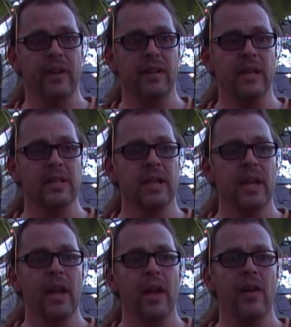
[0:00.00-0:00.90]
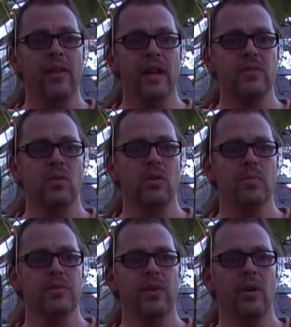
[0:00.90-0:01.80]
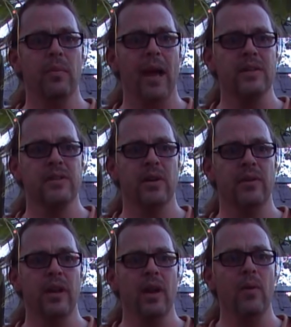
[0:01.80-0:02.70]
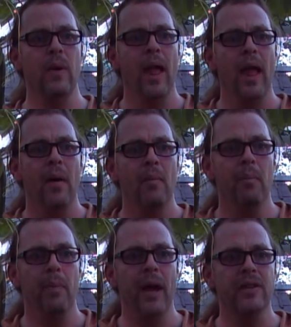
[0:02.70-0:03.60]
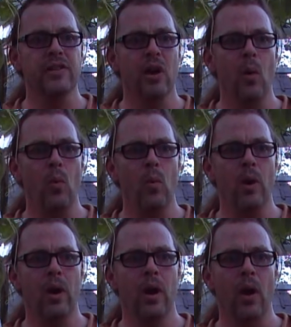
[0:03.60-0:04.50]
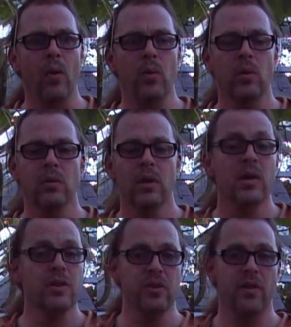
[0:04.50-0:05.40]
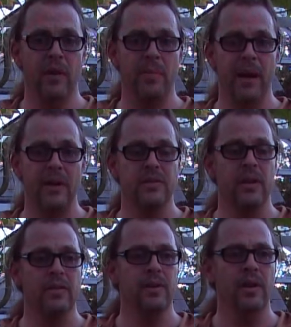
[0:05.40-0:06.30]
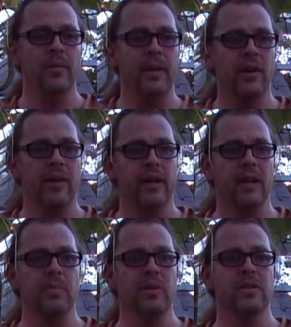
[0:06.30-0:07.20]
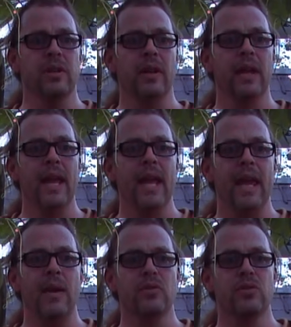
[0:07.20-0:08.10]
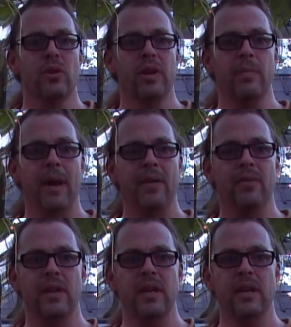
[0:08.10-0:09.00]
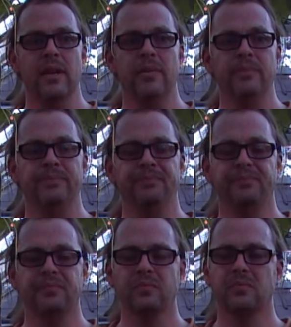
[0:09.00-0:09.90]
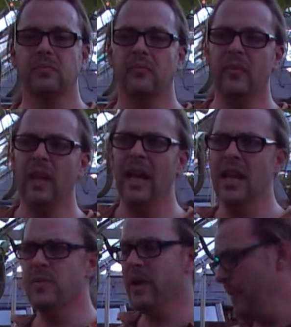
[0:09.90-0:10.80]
found that uh, the next one comes from Antonio Pacheco sorry if I pronounced that um, incorrectly but uh, he was talking about the um, last